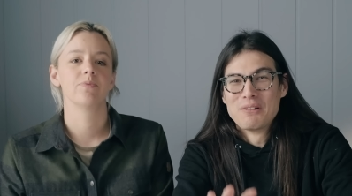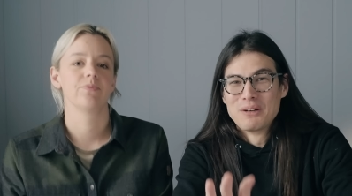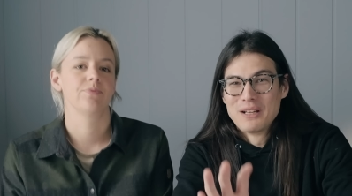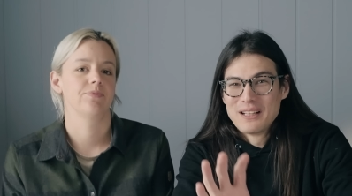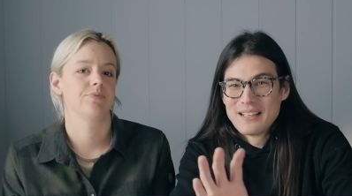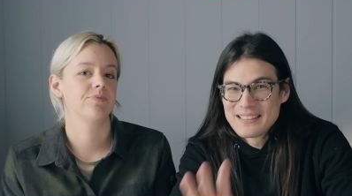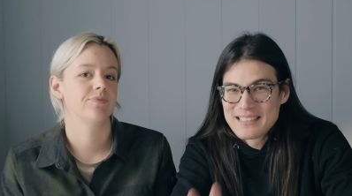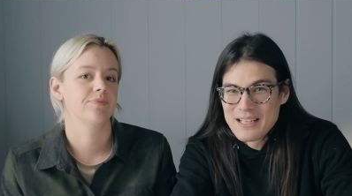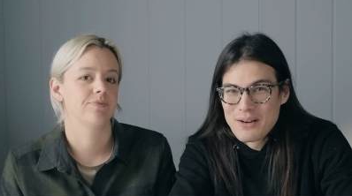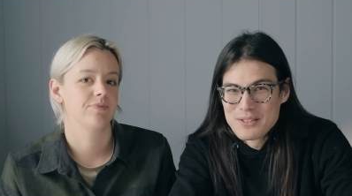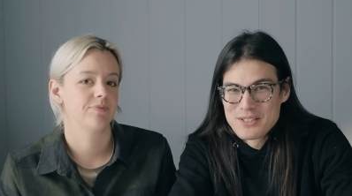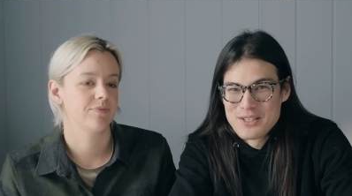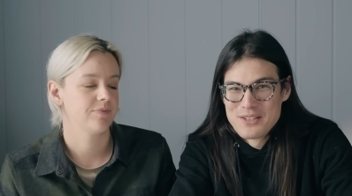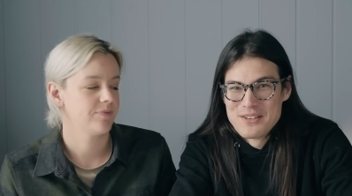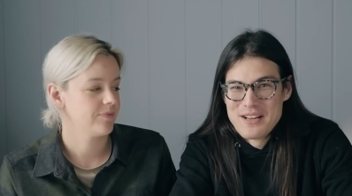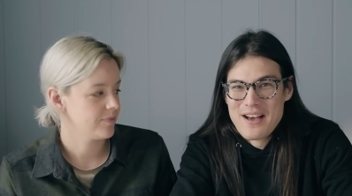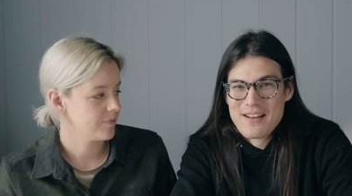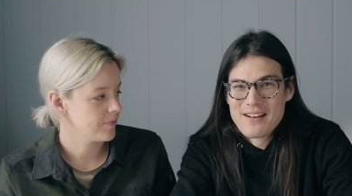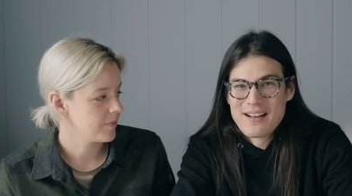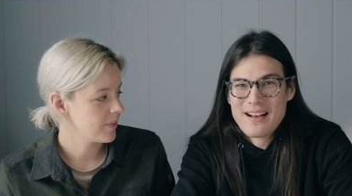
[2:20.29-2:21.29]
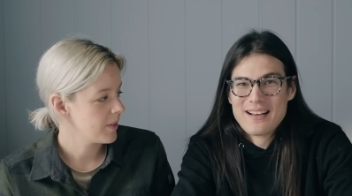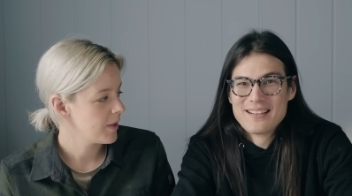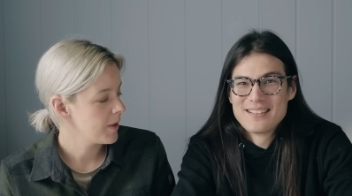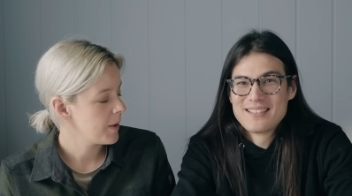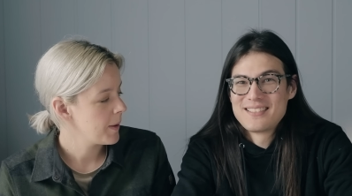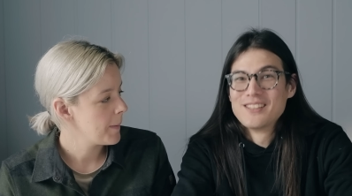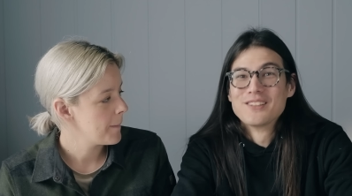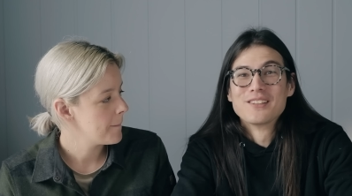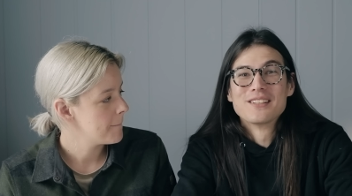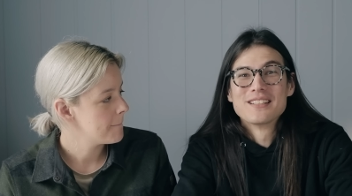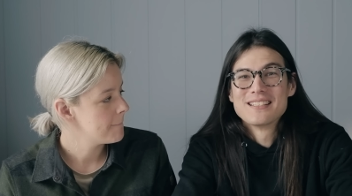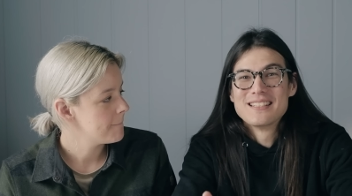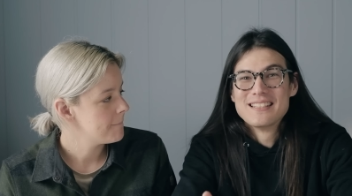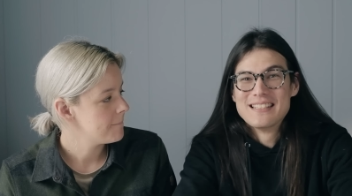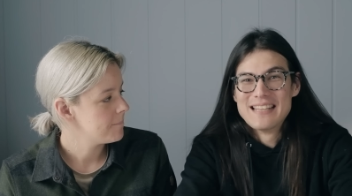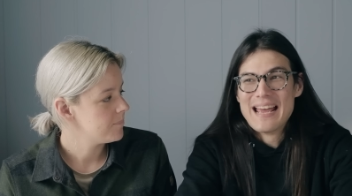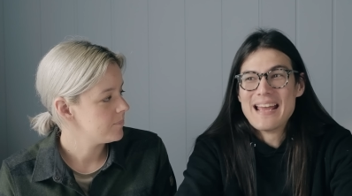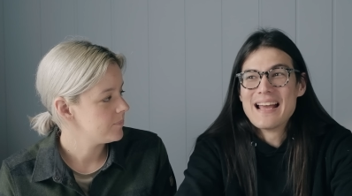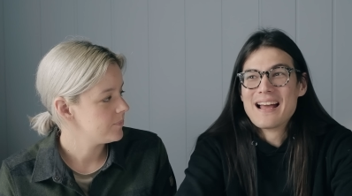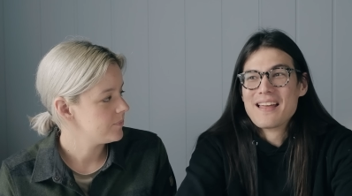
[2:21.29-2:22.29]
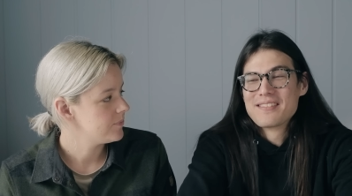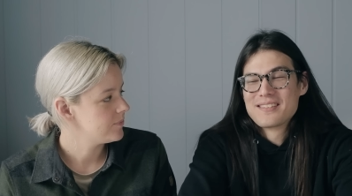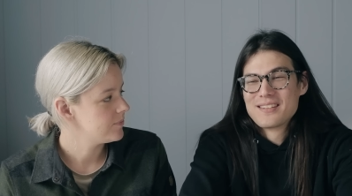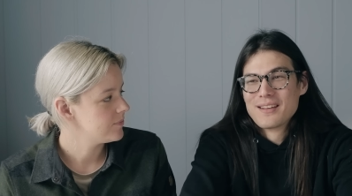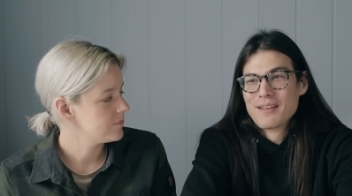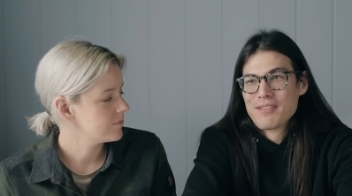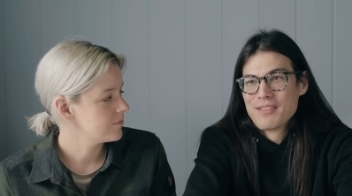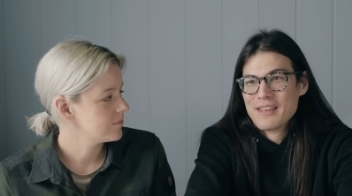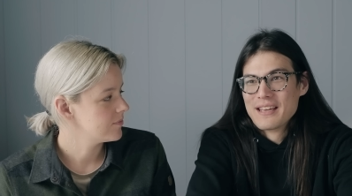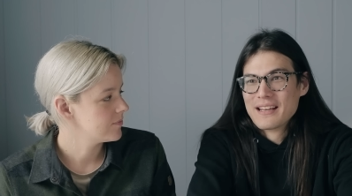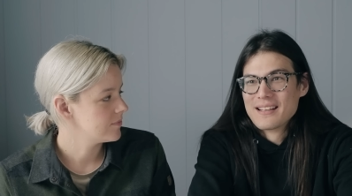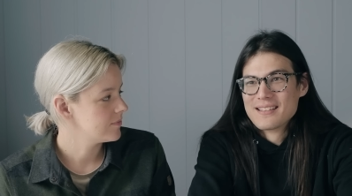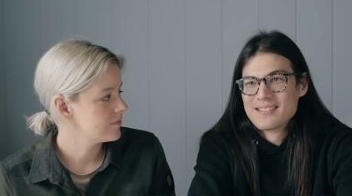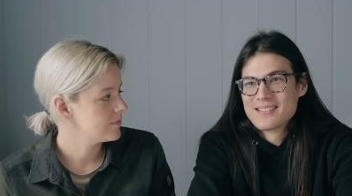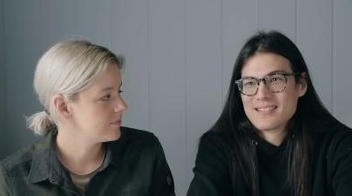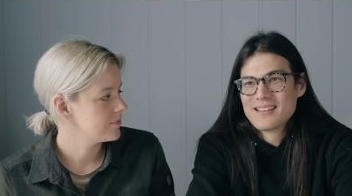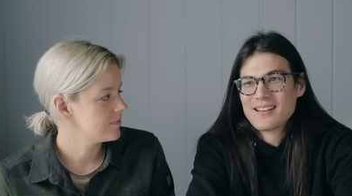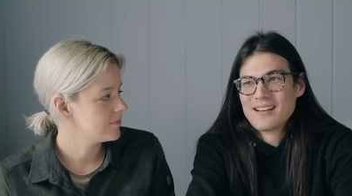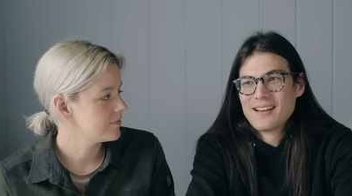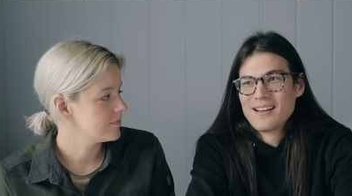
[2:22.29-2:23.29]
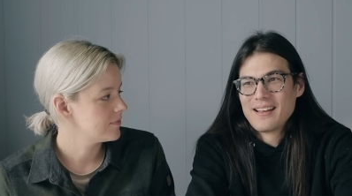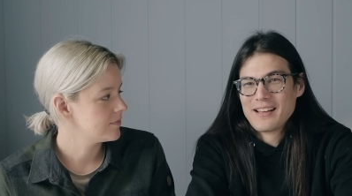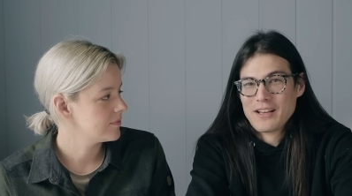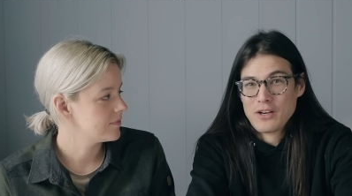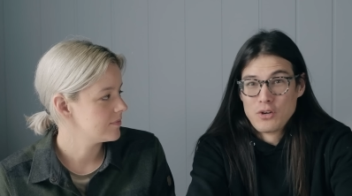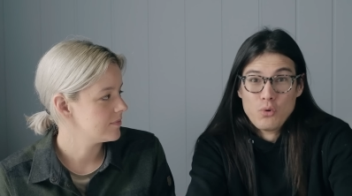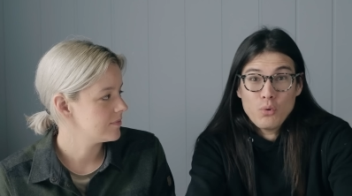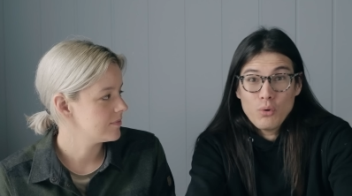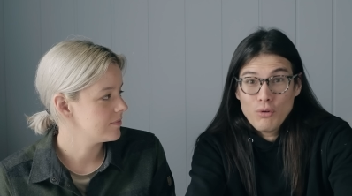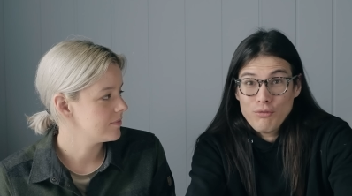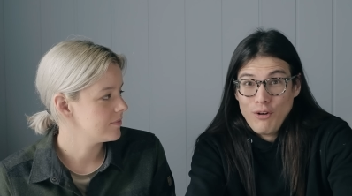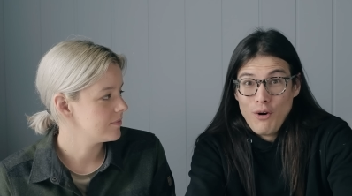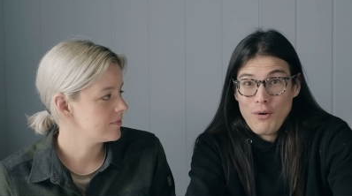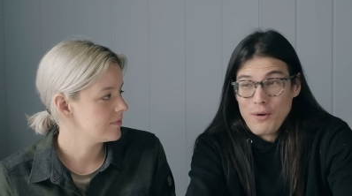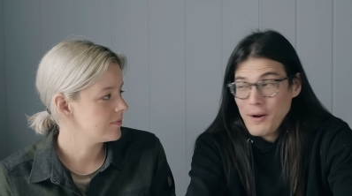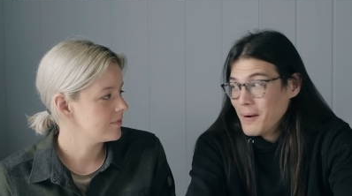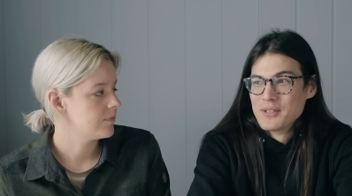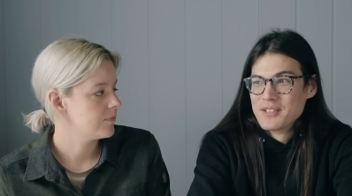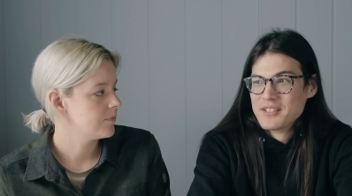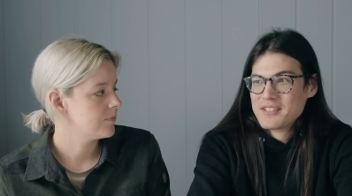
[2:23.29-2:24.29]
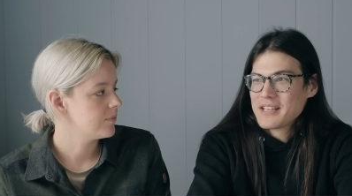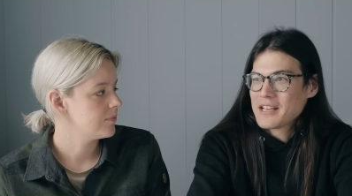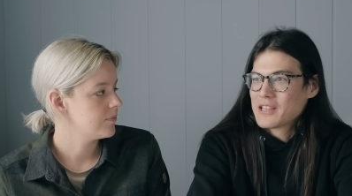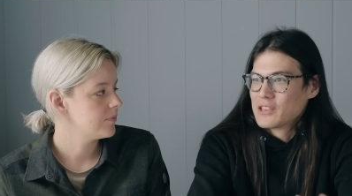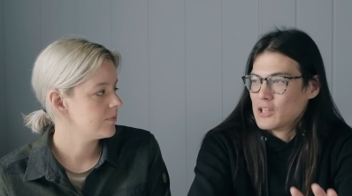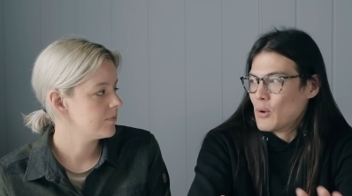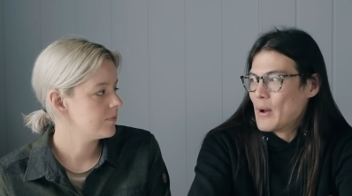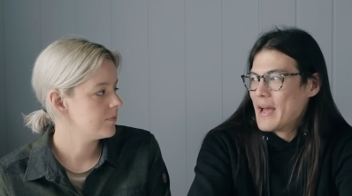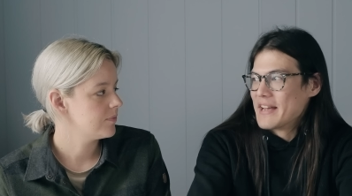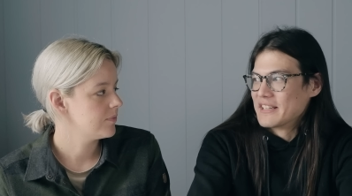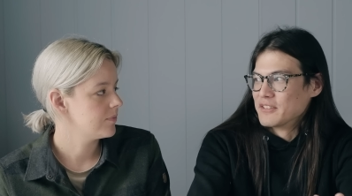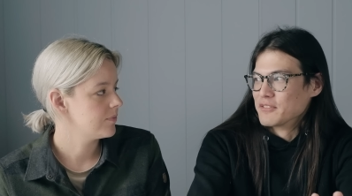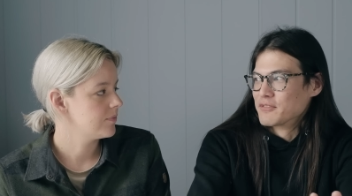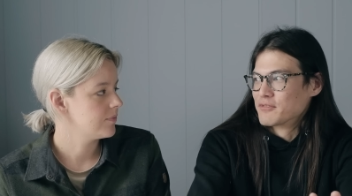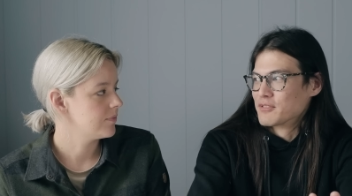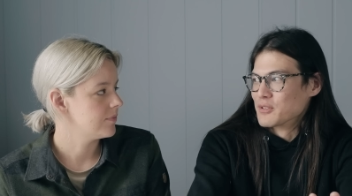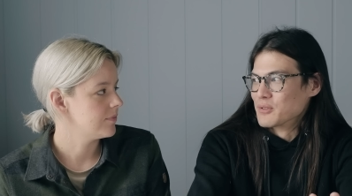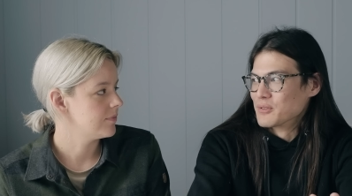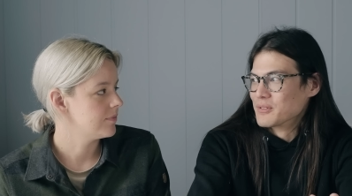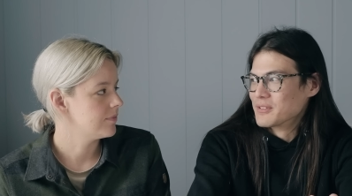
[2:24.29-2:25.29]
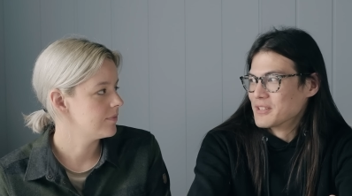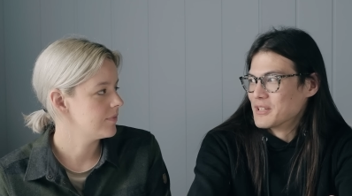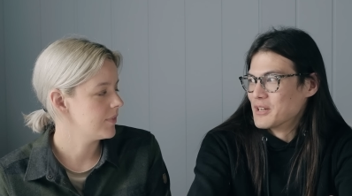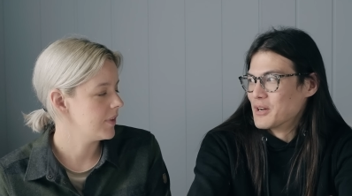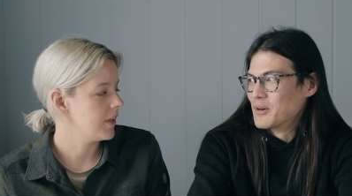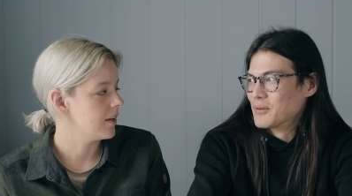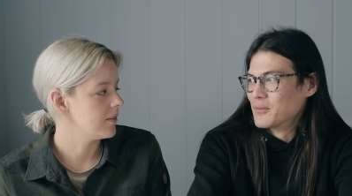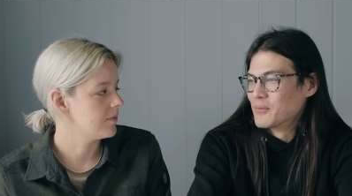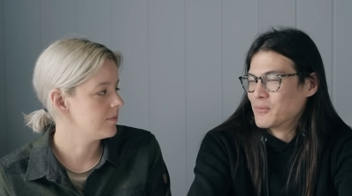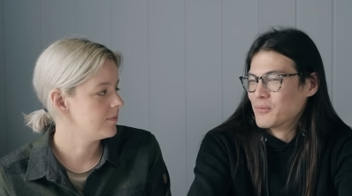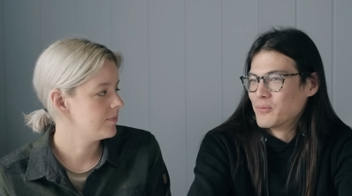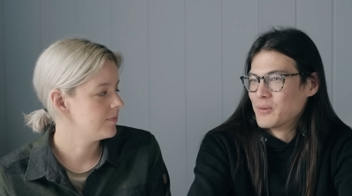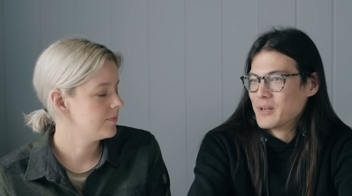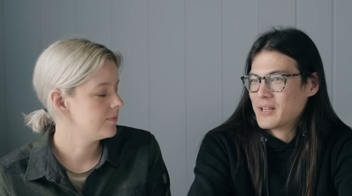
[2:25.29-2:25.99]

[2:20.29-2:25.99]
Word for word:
Speaker 1: I really liked how it turned out still to this day, I still think it's uh, like a cool photo. So this is like low hanging fruit. You know, yeah.